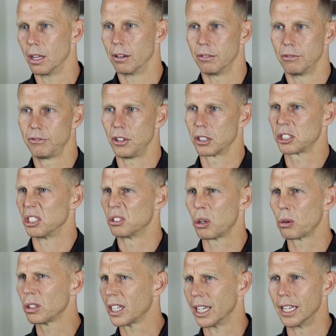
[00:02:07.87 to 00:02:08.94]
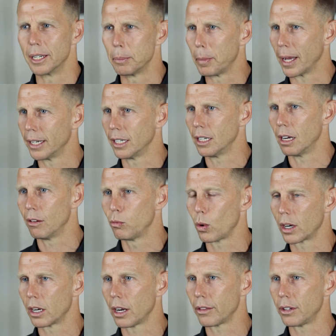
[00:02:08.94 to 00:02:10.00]
that function totally independent of
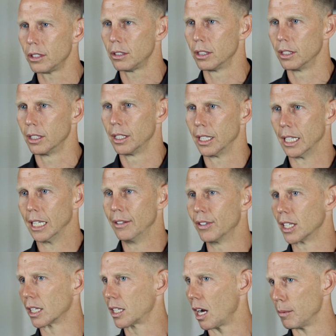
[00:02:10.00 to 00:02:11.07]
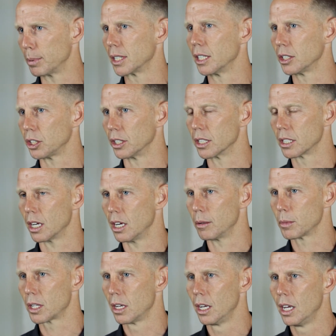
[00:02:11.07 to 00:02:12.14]
one another, even in competition at
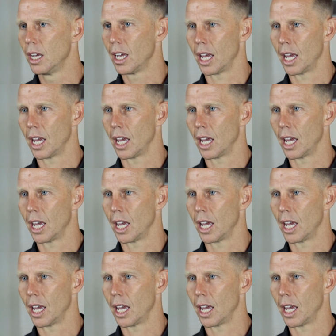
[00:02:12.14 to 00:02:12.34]
times.